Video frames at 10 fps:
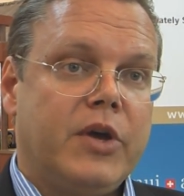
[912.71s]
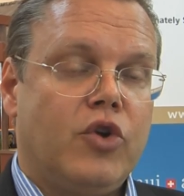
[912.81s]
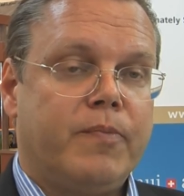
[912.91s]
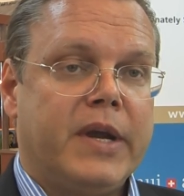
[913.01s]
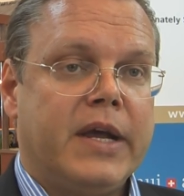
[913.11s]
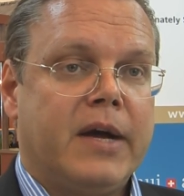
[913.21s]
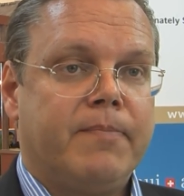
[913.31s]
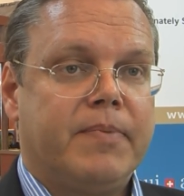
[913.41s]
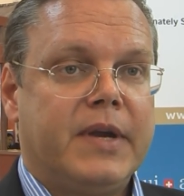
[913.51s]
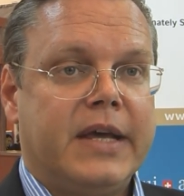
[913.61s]
we're opening
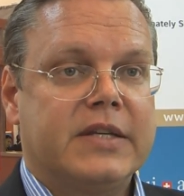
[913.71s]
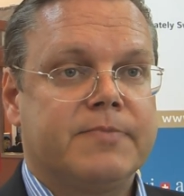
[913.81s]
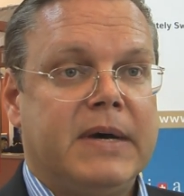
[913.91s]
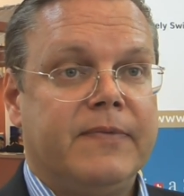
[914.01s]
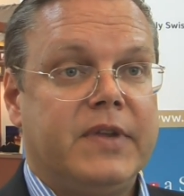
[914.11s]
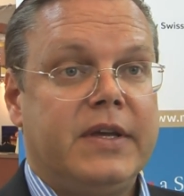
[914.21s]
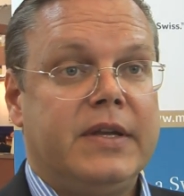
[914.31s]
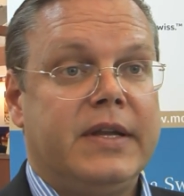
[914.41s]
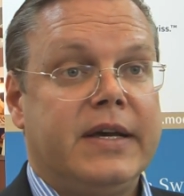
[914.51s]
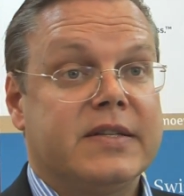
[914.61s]
up next month in
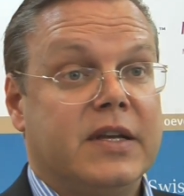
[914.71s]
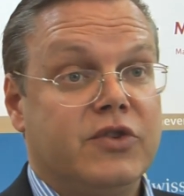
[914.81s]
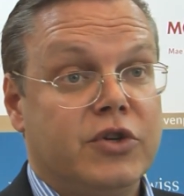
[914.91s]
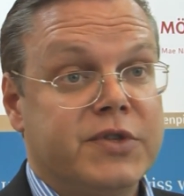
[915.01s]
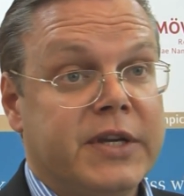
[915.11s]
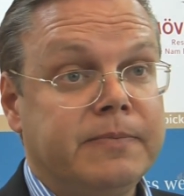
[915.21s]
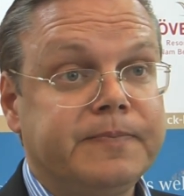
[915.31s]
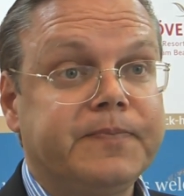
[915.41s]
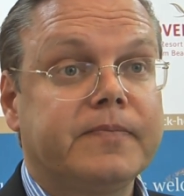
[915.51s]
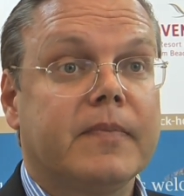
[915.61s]
uh, Sentosa
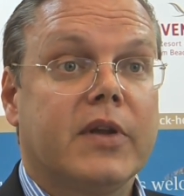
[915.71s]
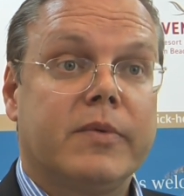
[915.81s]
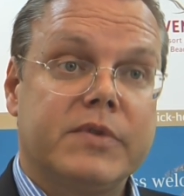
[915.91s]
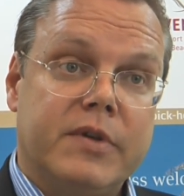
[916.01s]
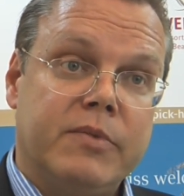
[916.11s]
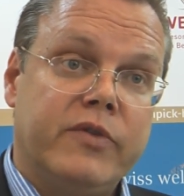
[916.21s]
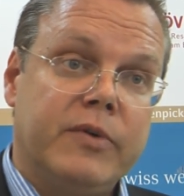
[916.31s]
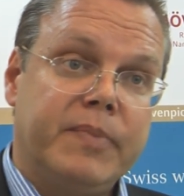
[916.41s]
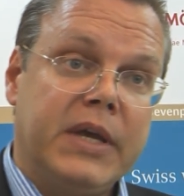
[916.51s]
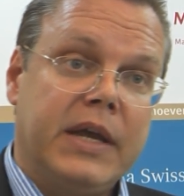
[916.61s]
from
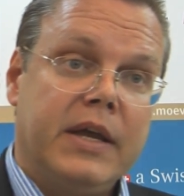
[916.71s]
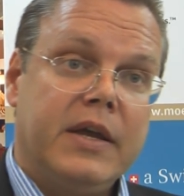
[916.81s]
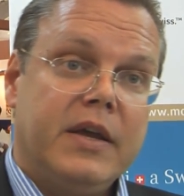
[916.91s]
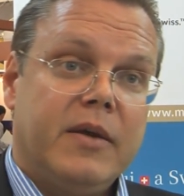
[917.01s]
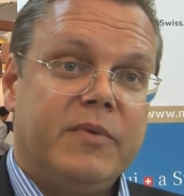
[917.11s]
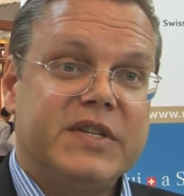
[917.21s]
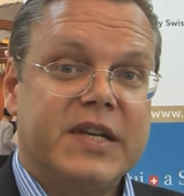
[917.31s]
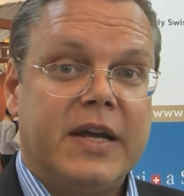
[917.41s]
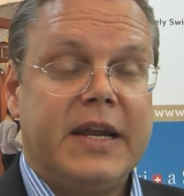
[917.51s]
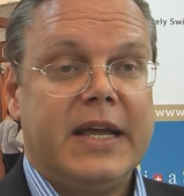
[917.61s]
Movenpick. We
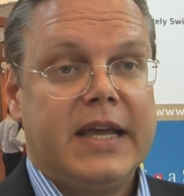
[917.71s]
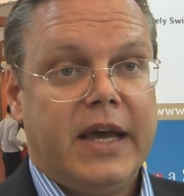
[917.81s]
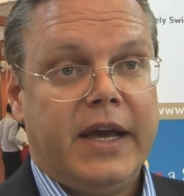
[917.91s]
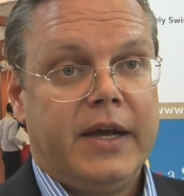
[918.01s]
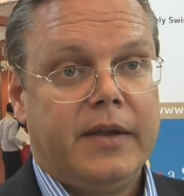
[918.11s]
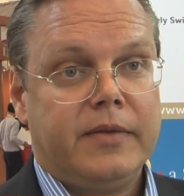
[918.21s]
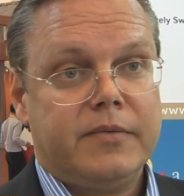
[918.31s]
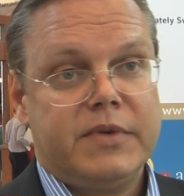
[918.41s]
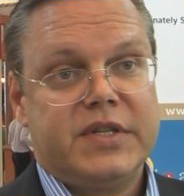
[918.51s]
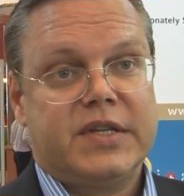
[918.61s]
signed in KL,
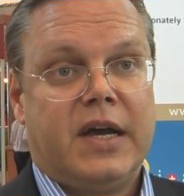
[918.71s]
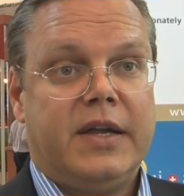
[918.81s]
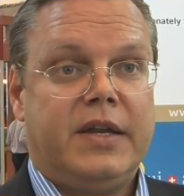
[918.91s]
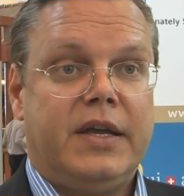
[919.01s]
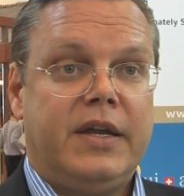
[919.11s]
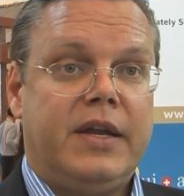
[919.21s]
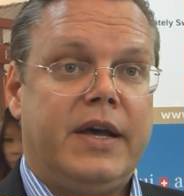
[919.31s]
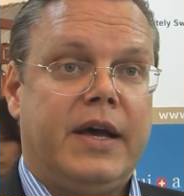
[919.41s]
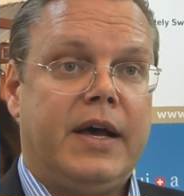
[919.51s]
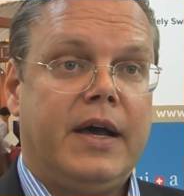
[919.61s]
we signed in
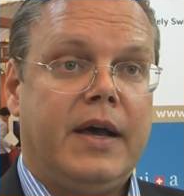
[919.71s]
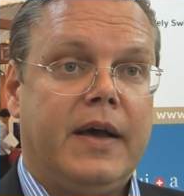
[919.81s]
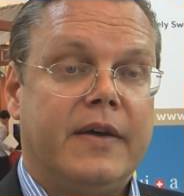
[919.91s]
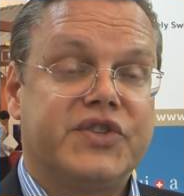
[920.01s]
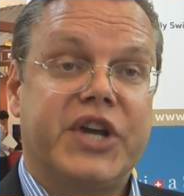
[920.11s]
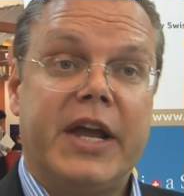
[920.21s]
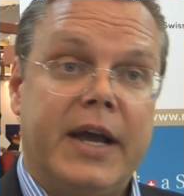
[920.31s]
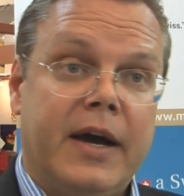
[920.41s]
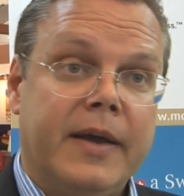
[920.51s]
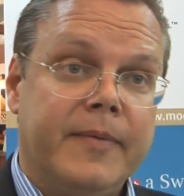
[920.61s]
uh,
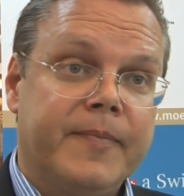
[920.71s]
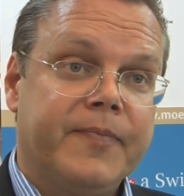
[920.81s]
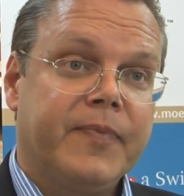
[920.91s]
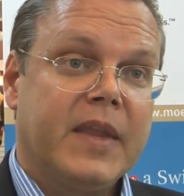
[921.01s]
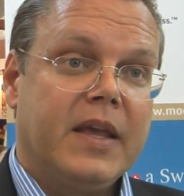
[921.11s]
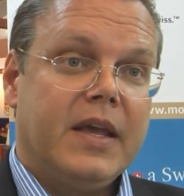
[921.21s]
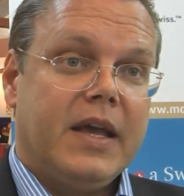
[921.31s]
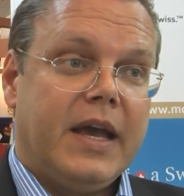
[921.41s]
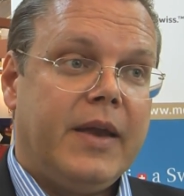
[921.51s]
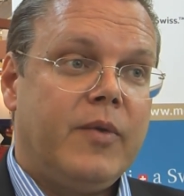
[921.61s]
Shanghai,
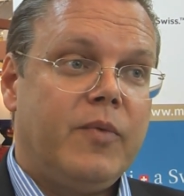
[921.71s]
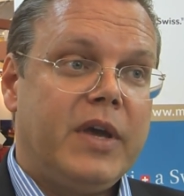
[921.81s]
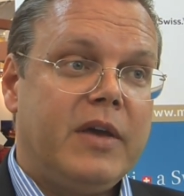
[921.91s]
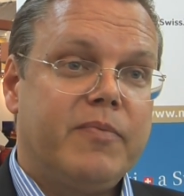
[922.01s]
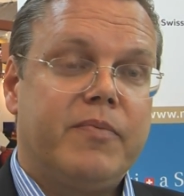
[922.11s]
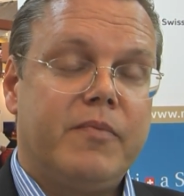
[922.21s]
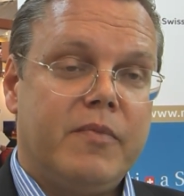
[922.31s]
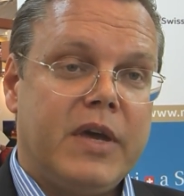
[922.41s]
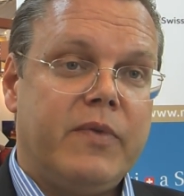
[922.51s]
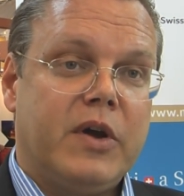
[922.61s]
and we,
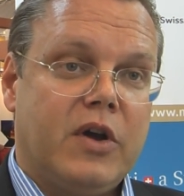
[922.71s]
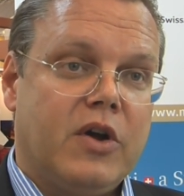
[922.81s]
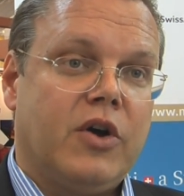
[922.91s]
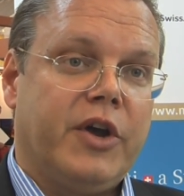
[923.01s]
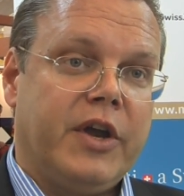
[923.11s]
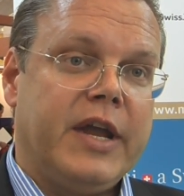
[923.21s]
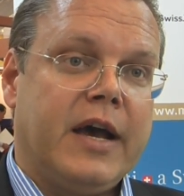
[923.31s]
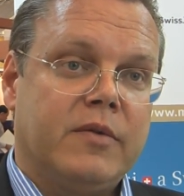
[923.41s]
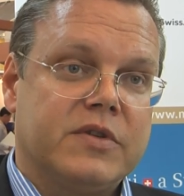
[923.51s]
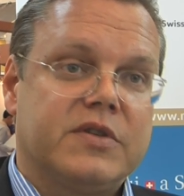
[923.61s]
we are going to
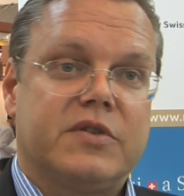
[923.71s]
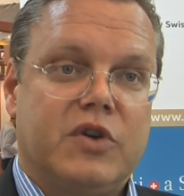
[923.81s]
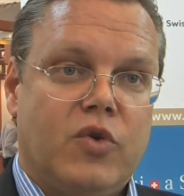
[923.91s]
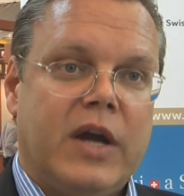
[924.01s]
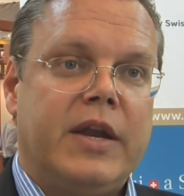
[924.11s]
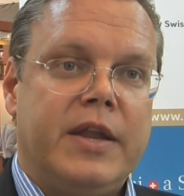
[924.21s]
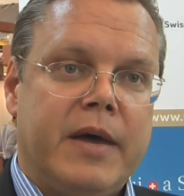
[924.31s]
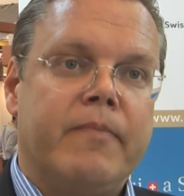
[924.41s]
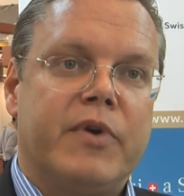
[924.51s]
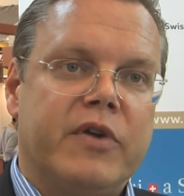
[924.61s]
announce quite a
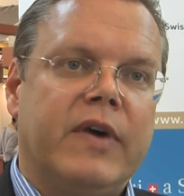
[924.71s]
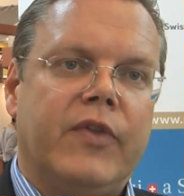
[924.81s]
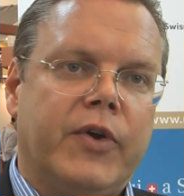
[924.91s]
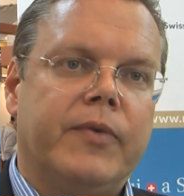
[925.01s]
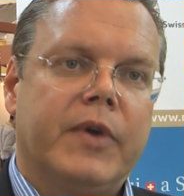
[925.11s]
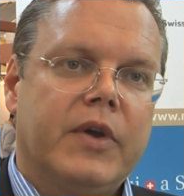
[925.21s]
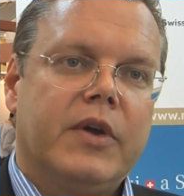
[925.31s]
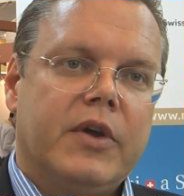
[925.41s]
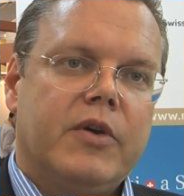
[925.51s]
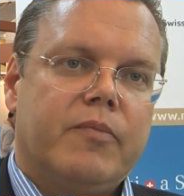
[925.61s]
number of other
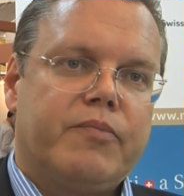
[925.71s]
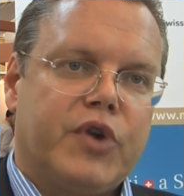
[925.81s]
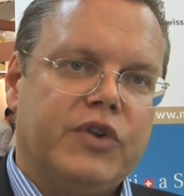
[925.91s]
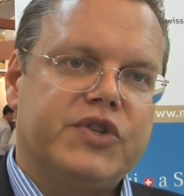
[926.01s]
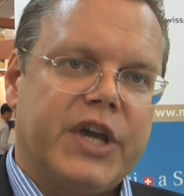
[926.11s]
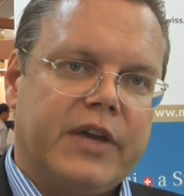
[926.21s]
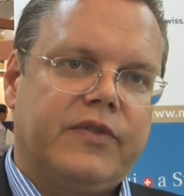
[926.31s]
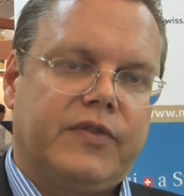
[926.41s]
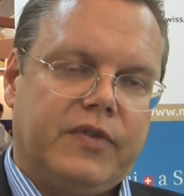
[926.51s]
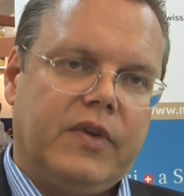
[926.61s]

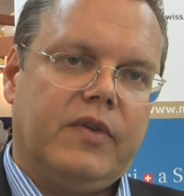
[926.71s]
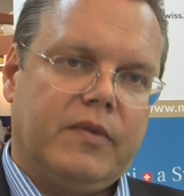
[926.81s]
projects